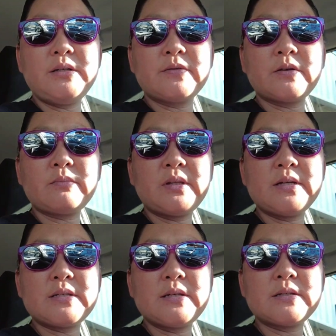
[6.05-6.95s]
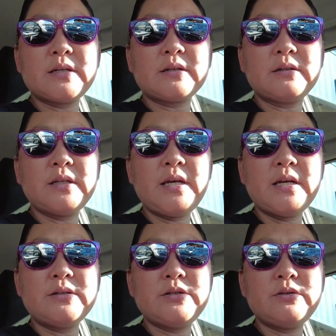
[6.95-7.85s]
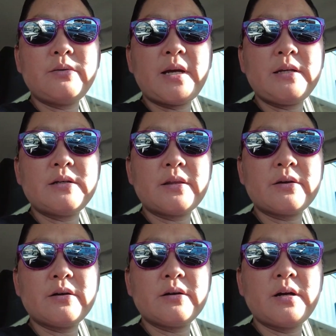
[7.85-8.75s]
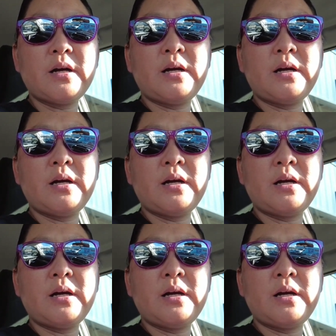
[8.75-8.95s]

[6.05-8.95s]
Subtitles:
different places in Kalihi and do another